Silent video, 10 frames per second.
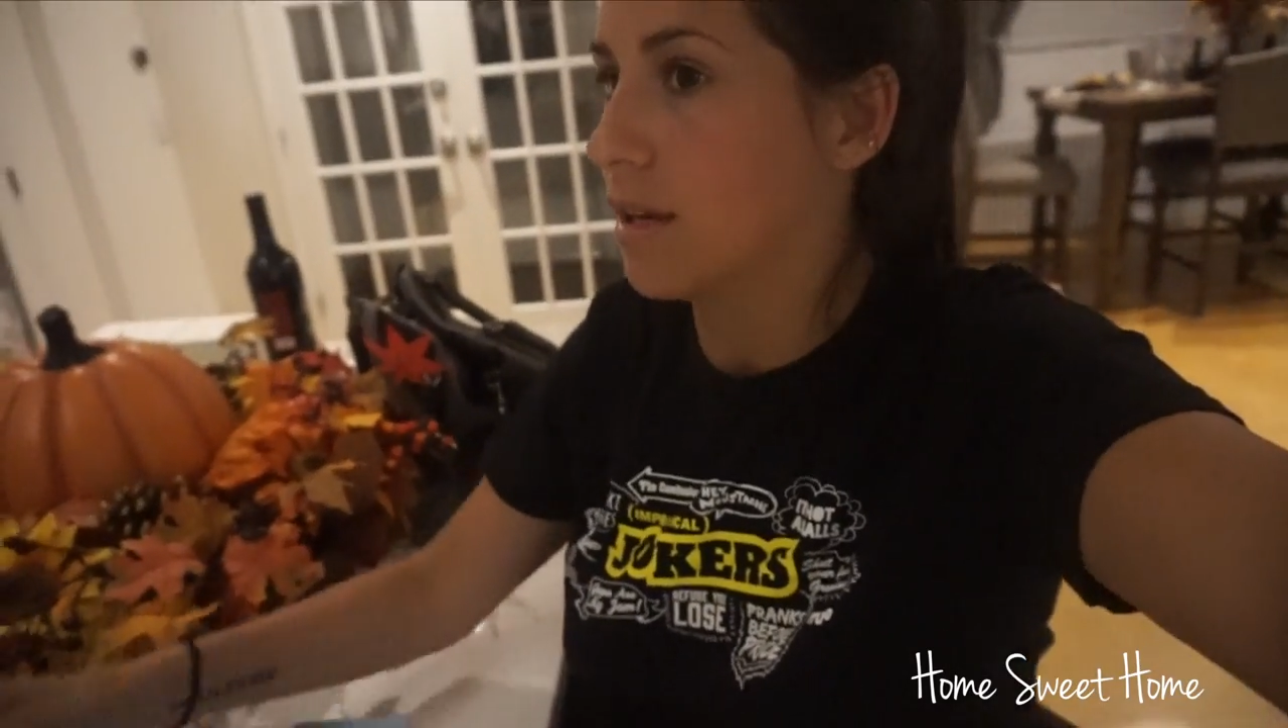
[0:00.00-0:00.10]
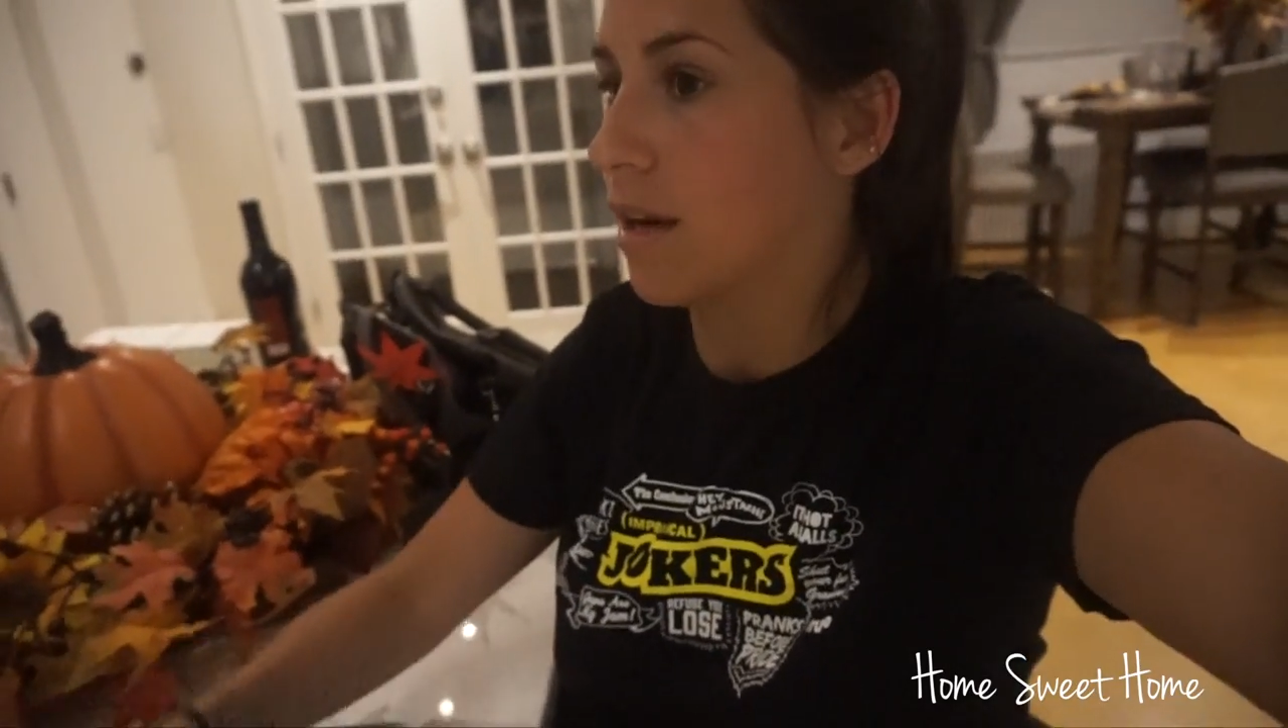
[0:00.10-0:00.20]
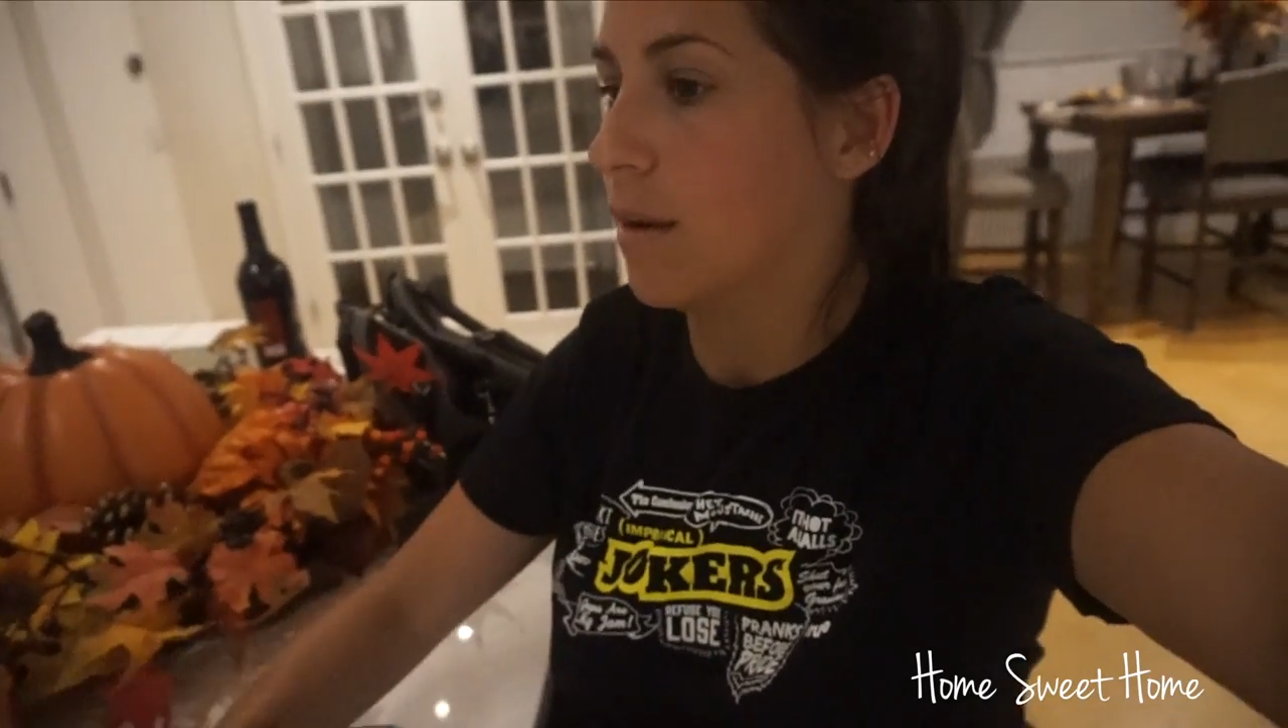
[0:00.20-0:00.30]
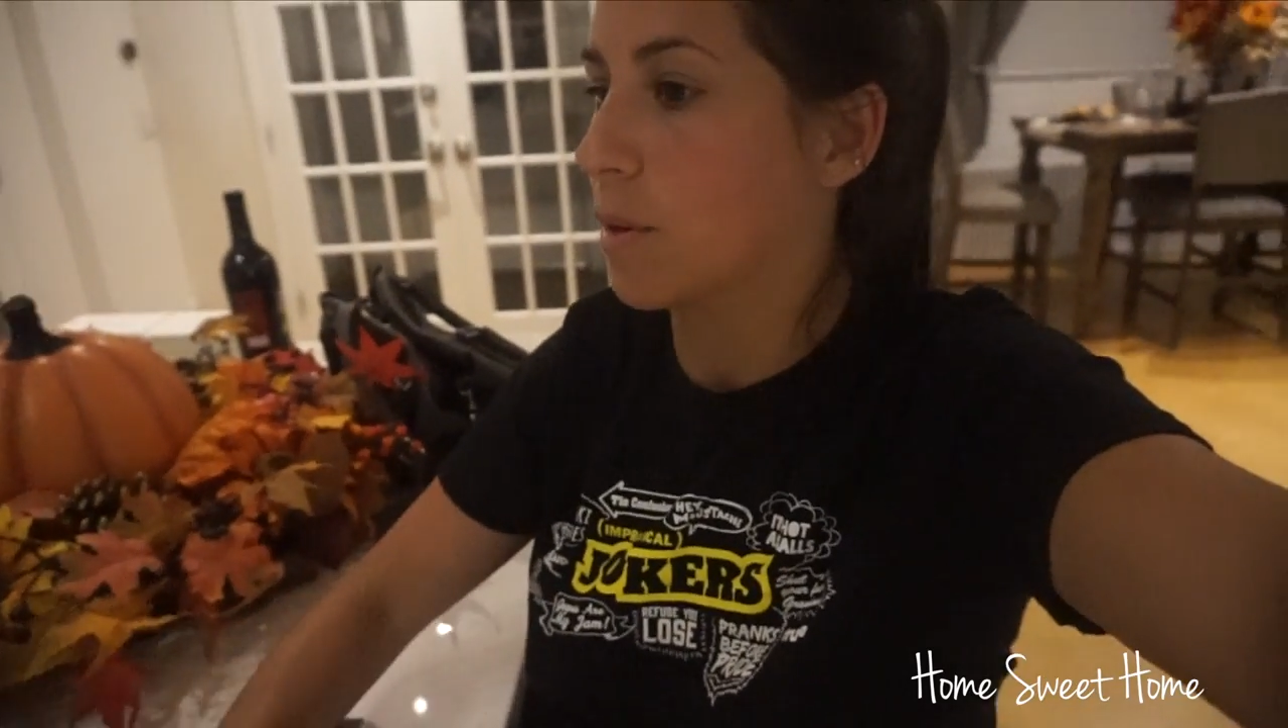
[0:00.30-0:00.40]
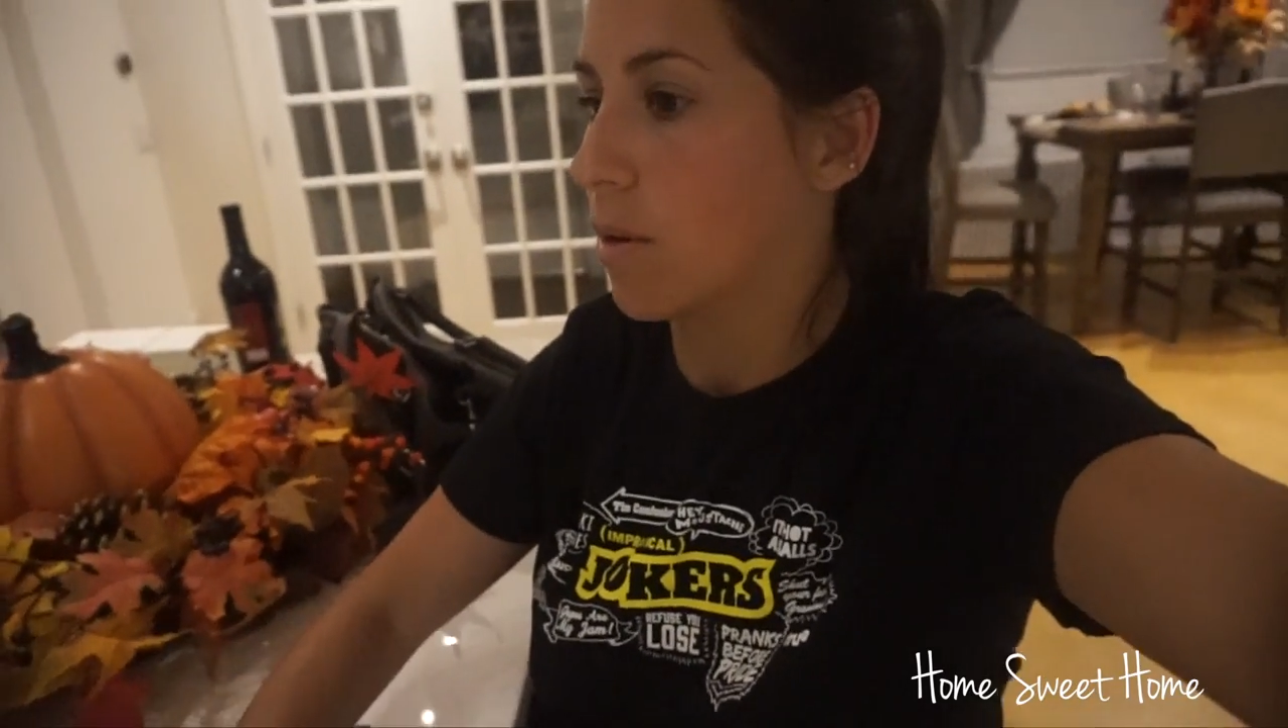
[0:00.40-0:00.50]

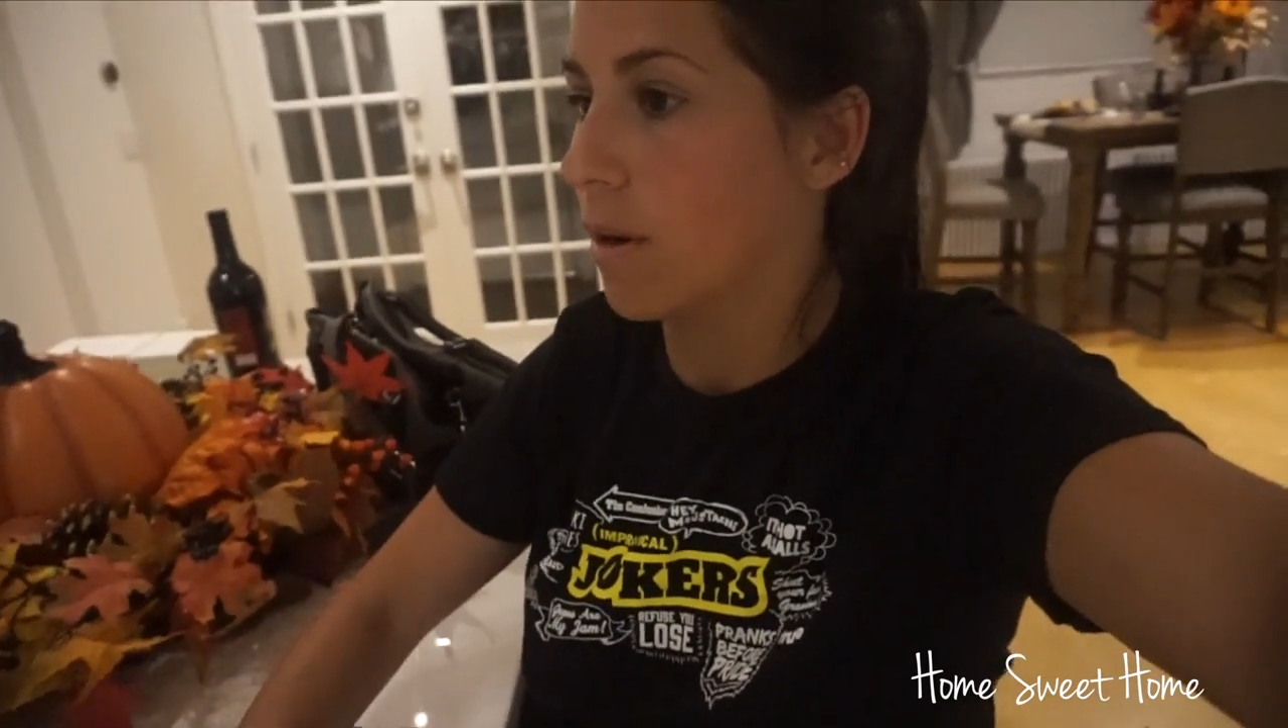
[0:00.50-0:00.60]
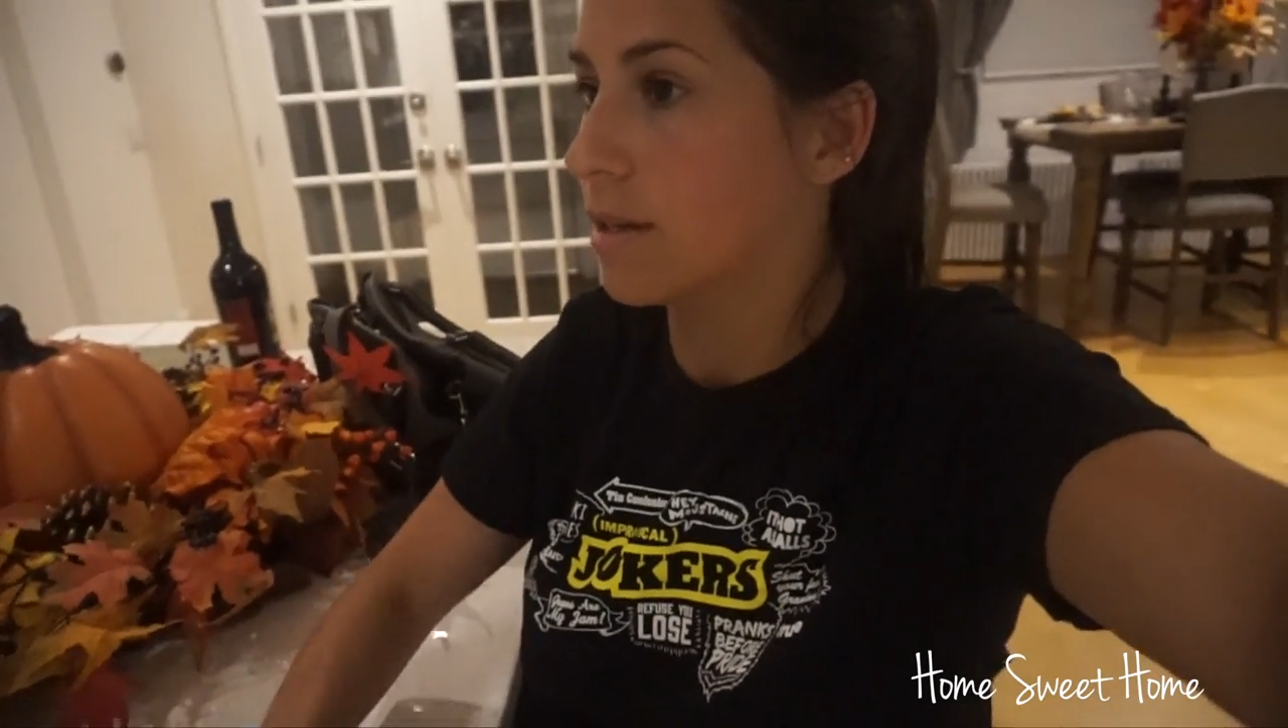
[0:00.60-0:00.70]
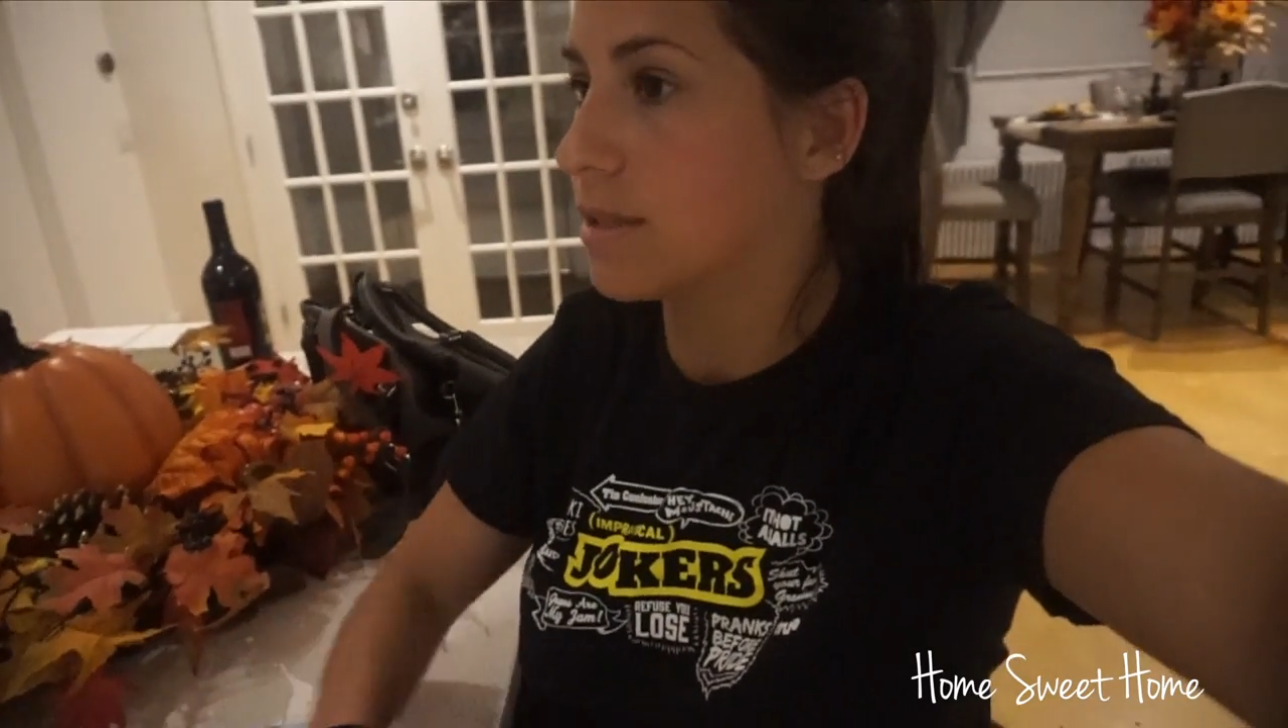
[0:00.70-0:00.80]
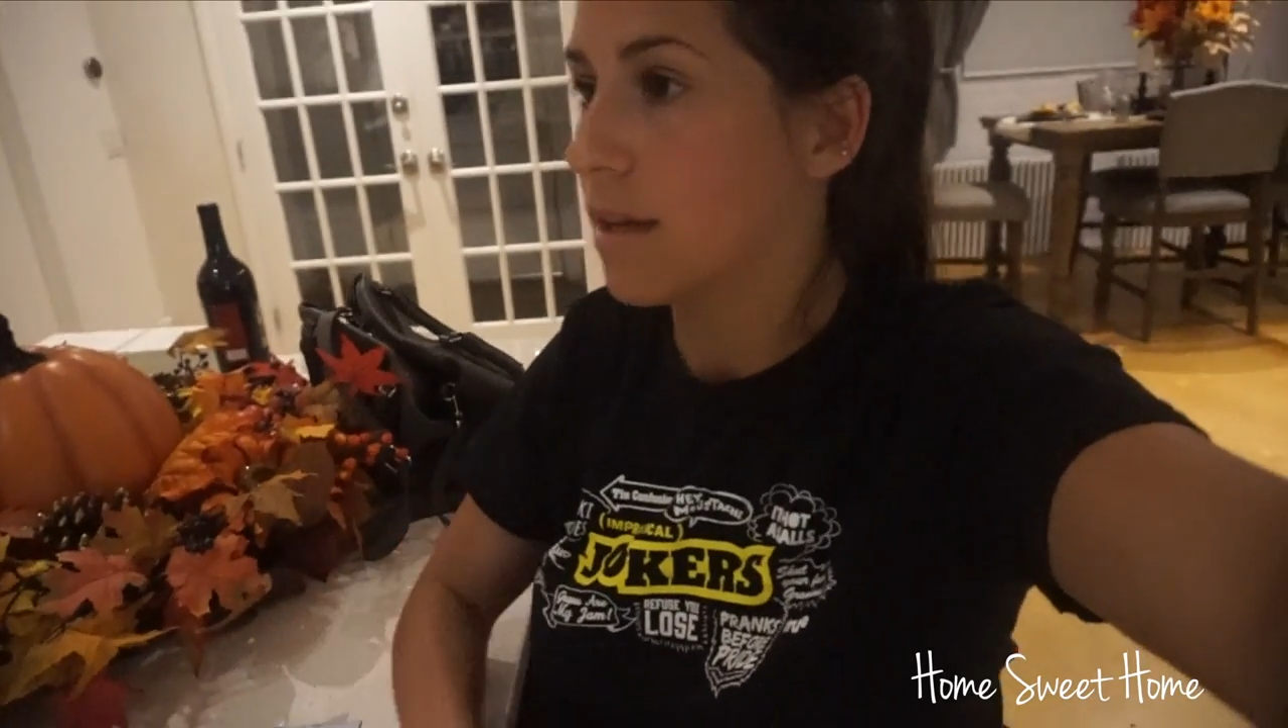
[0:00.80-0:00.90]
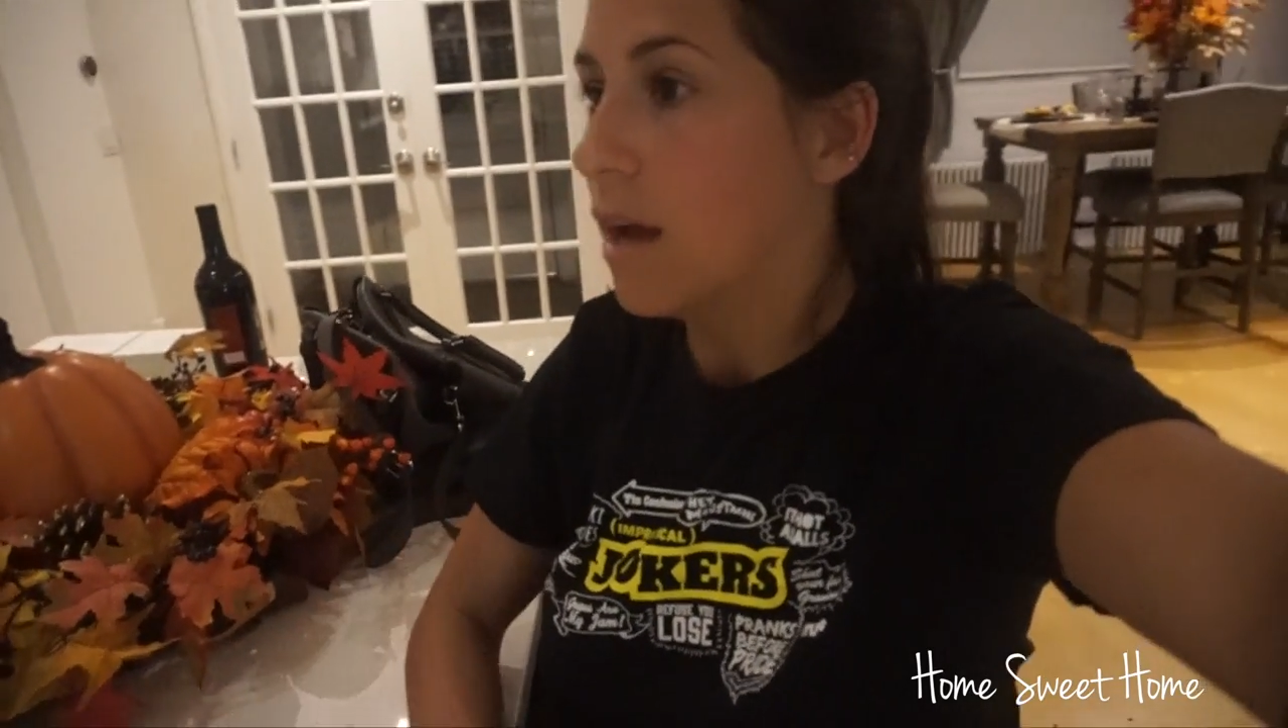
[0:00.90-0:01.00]
come across.